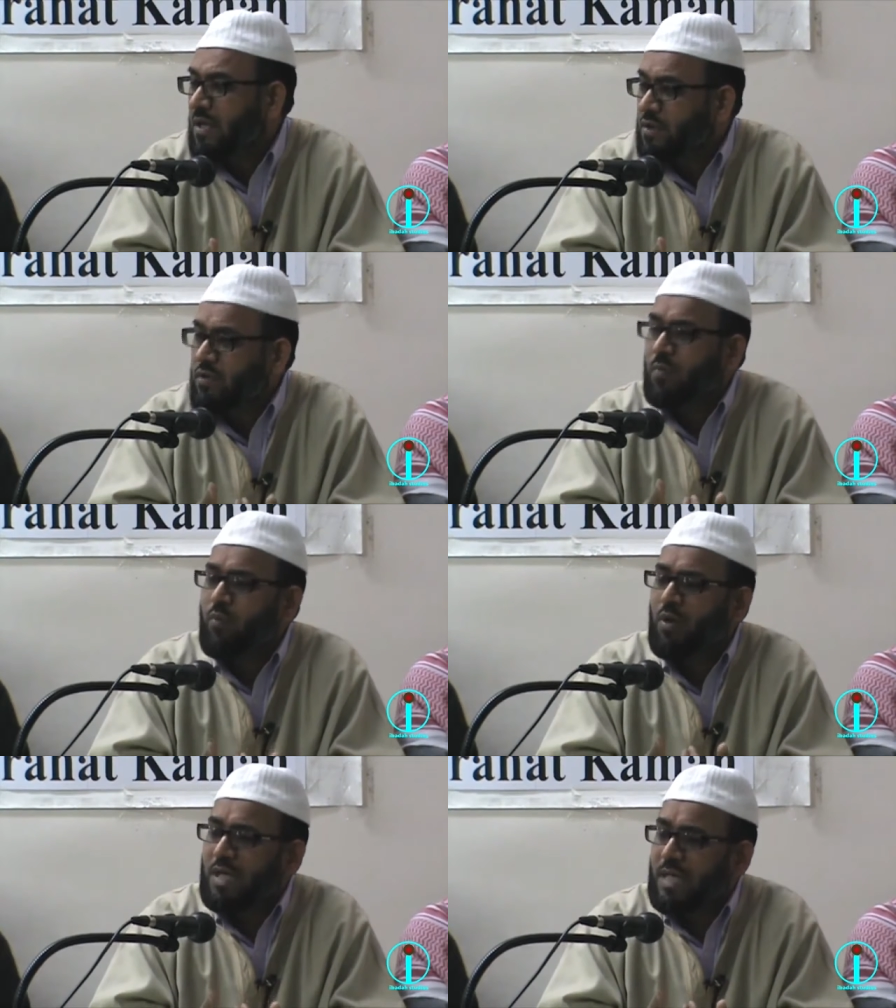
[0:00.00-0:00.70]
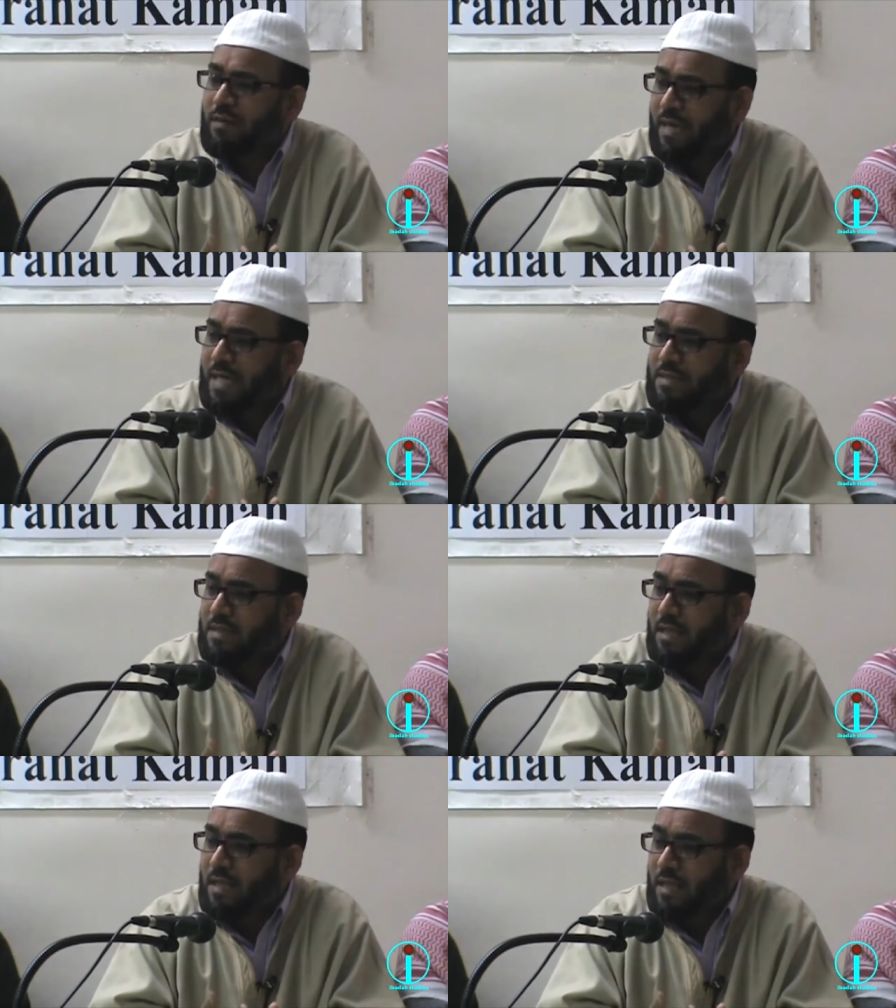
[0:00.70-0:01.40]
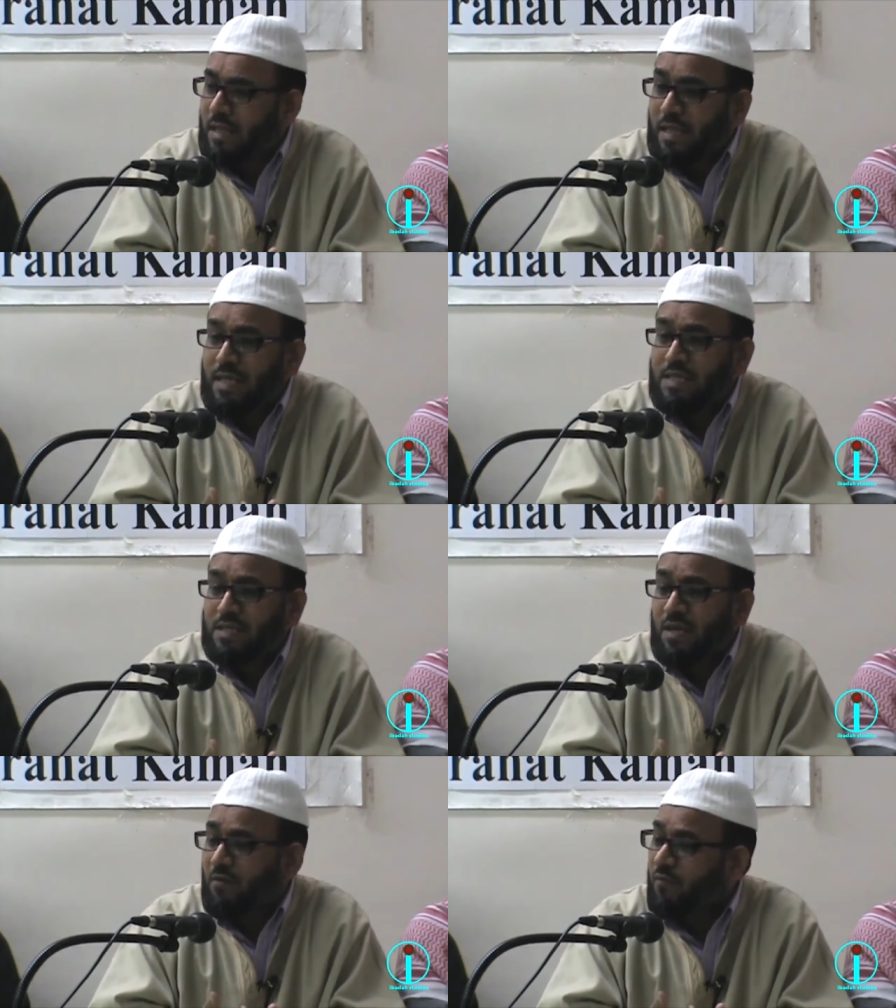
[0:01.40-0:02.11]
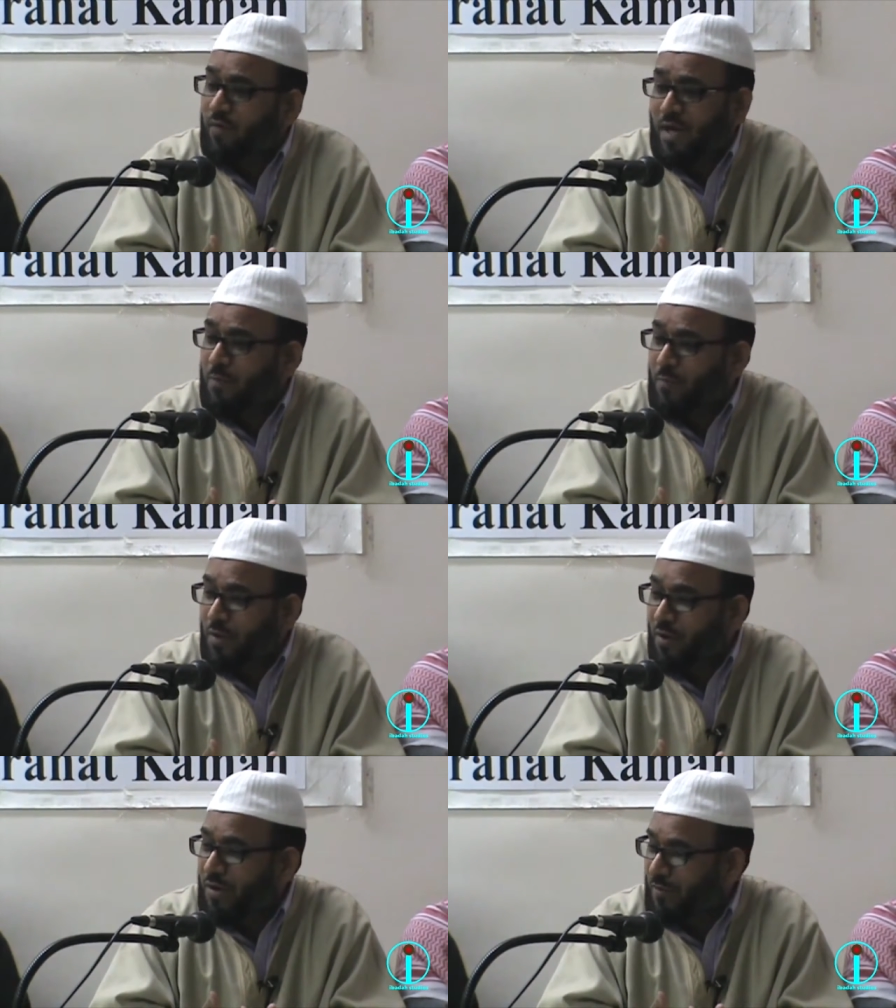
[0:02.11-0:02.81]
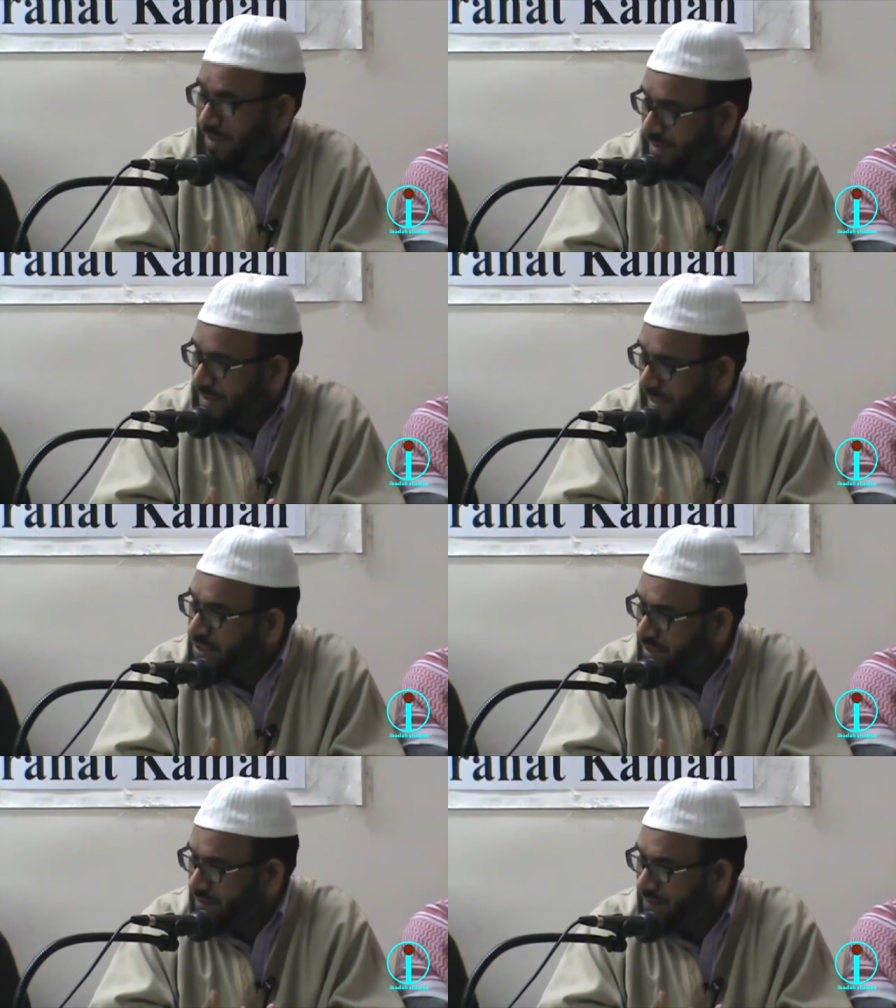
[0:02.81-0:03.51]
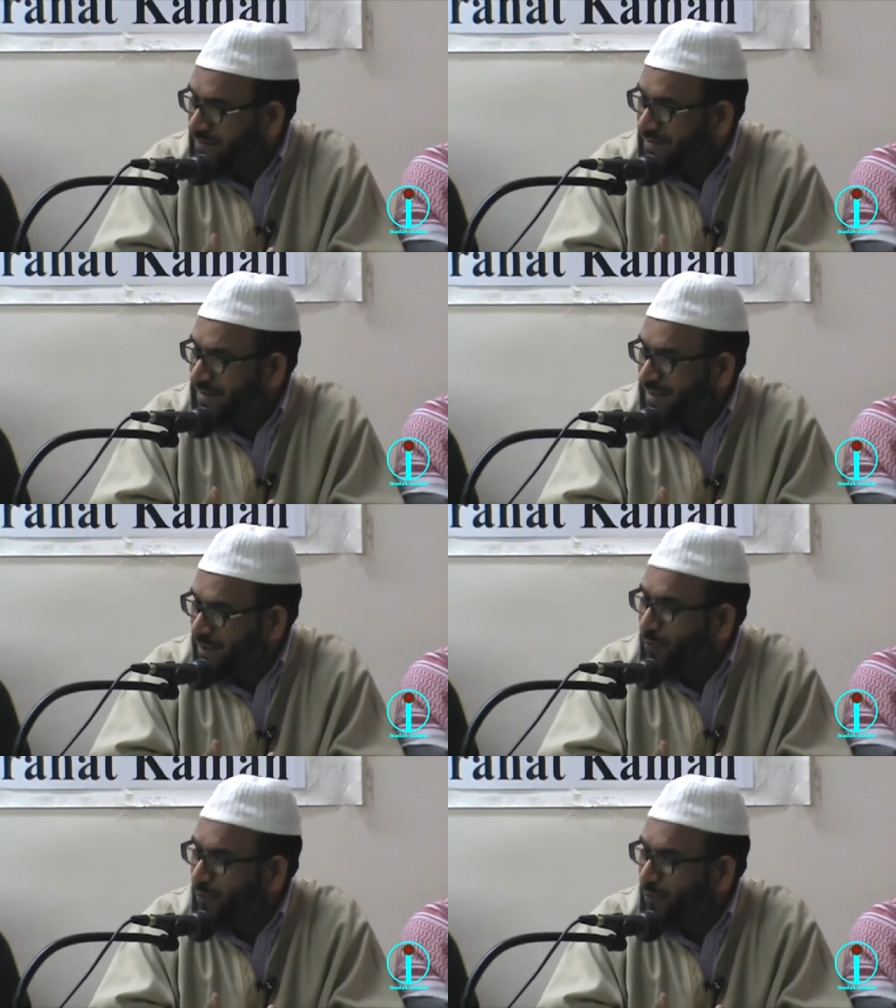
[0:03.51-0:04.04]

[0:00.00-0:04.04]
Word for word: So the point here is, it is far beyond recitation.